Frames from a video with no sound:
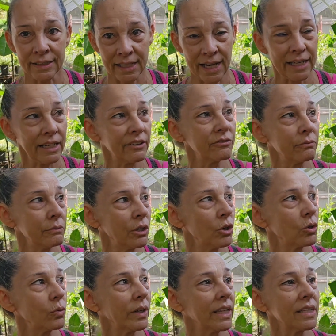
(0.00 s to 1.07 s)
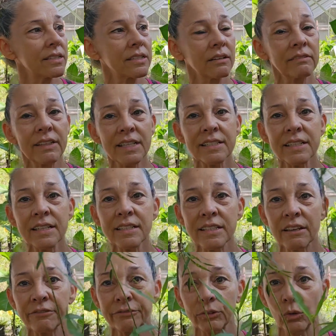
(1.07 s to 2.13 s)
native milkweed. So this is
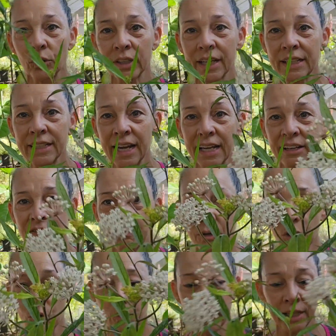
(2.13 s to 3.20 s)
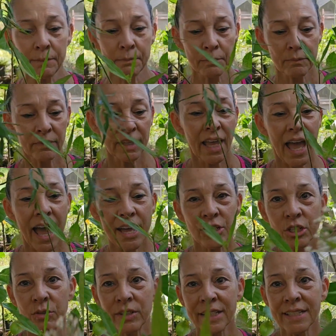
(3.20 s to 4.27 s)
the Florida native milkweed.
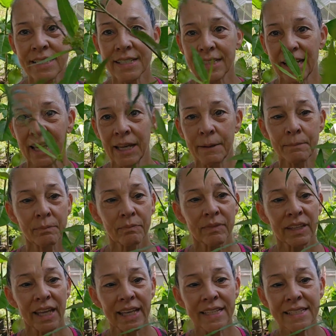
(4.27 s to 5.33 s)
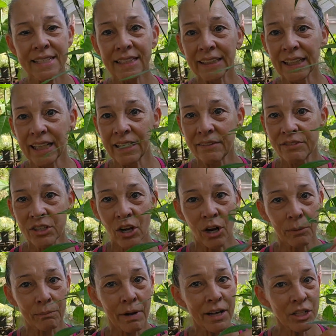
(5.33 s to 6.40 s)
As you can see, its leaves
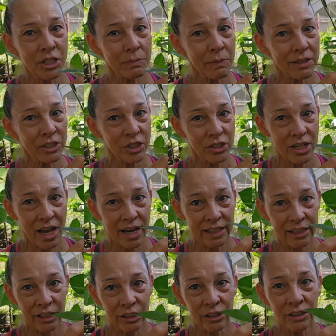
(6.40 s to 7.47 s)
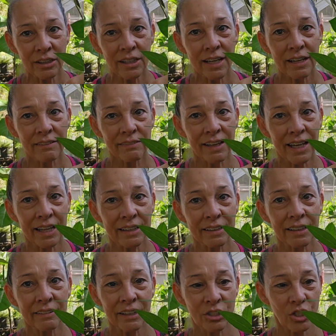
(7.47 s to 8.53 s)
are much, much tinier than
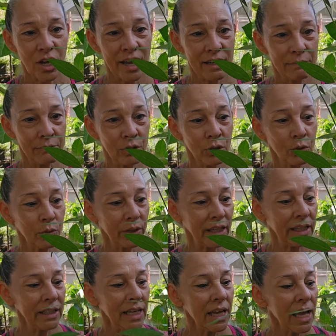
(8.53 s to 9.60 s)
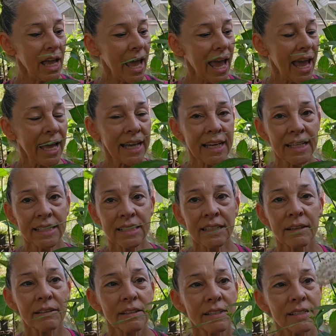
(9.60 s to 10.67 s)
the giant milkweed. And
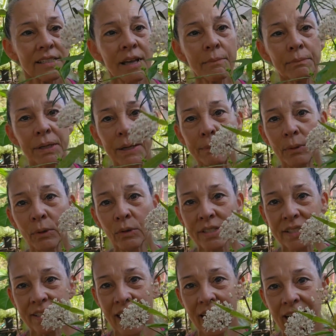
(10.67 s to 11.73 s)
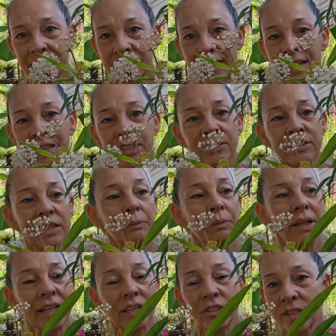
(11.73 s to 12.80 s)
some people say that the
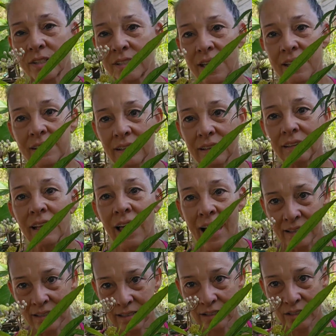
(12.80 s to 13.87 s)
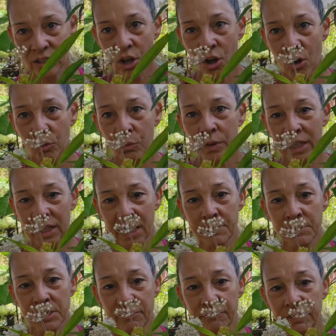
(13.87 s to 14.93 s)
plant just doesn't last as long when it
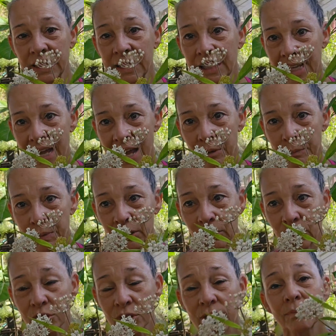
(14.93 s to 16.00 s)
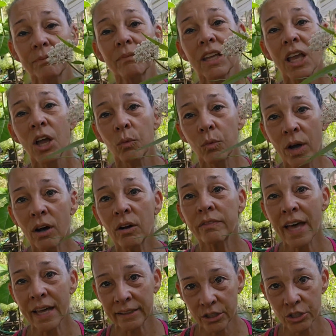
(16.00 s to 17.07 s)
comes to feeding caterpillars. Well,
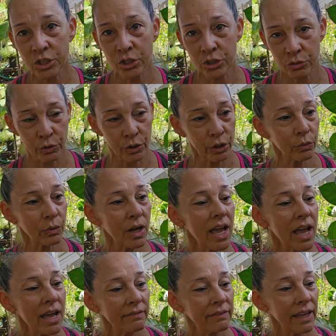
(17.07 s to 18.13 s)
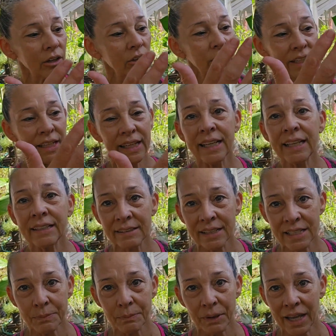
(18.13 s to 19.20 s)
that is true. They're going to eat
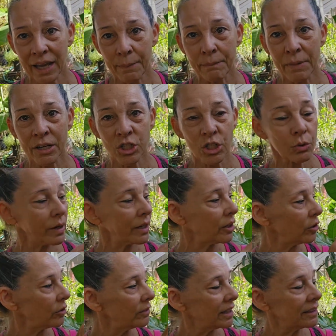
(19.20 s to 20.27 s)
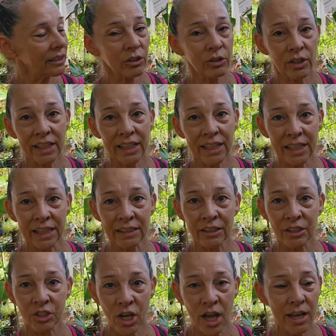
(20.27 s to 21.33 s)
this plant much quicker than they're going to eat
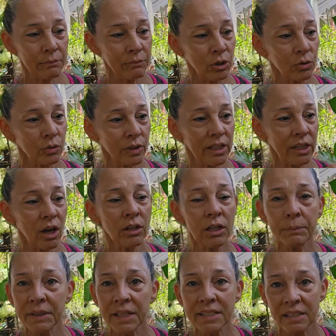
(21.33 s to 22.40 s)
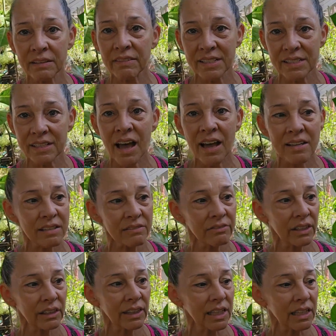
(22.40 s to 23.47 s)
the giant milkweed, only because of the size of
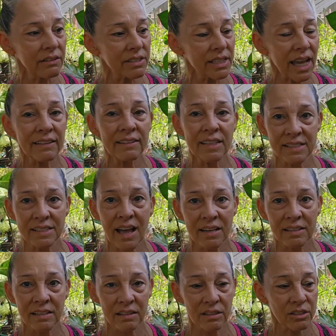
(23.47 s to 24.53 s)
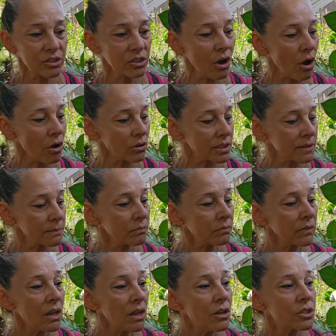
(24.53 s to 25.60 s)
the leaves and the size of the stalks.
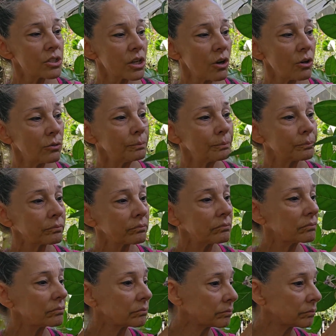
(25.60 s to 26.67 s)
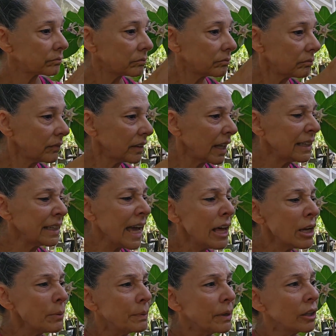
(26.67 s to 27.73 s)
So
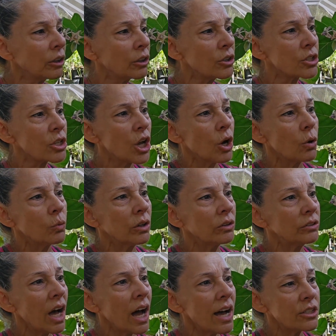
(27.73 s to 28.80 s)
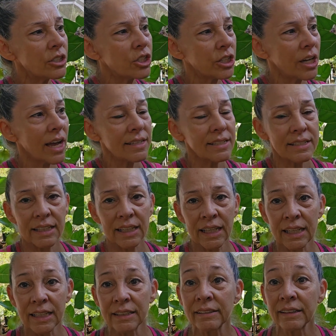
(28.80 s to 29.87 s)
caterpillars will not just
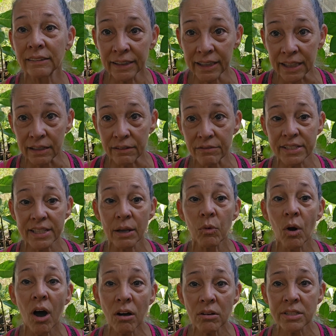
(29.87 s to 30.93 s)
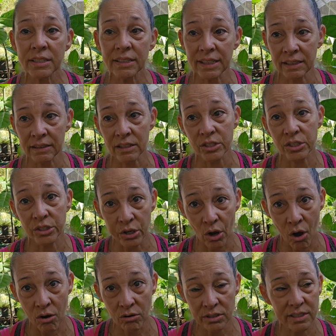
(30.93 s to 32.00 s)
eat the leaves, they will also eat the
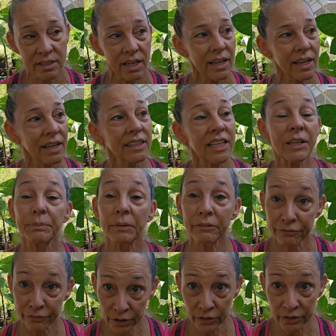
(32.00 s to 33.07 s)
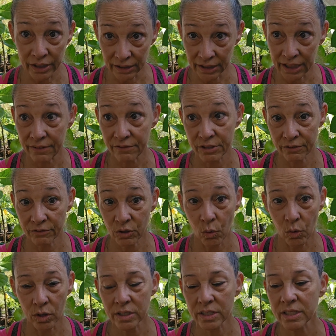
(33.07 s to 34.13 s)
stalks. They prefer the leaves, of
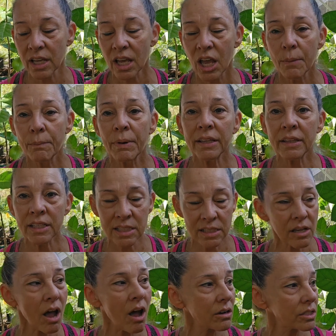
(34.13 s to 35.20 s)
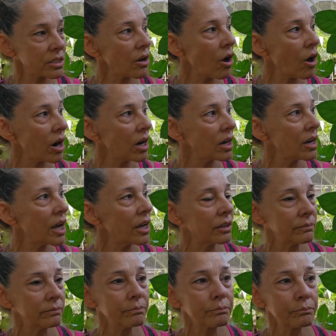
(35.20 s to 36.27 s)
course, but the stalks are
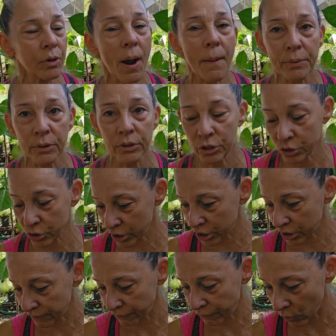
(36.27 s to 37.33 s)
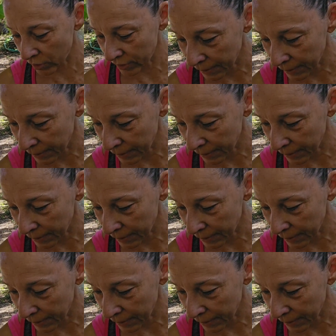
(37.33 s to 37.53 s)
a proper nutrition for